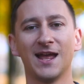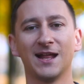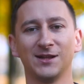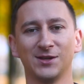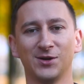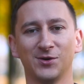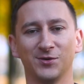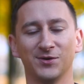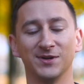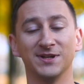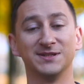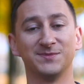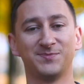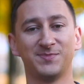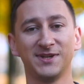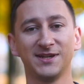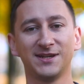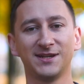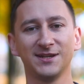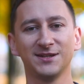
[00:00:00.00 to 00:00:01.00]
Hello, it's
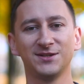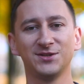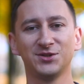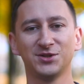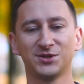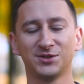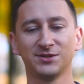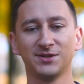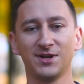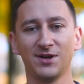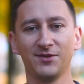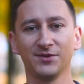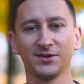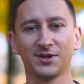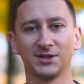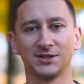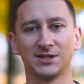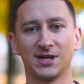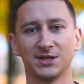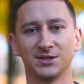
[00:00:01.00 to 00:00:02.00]
BK Digital
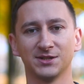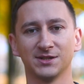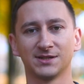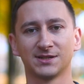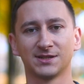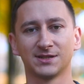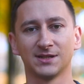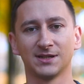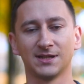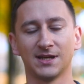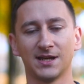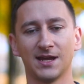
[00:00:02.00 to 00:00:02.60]
Healthcare Digest,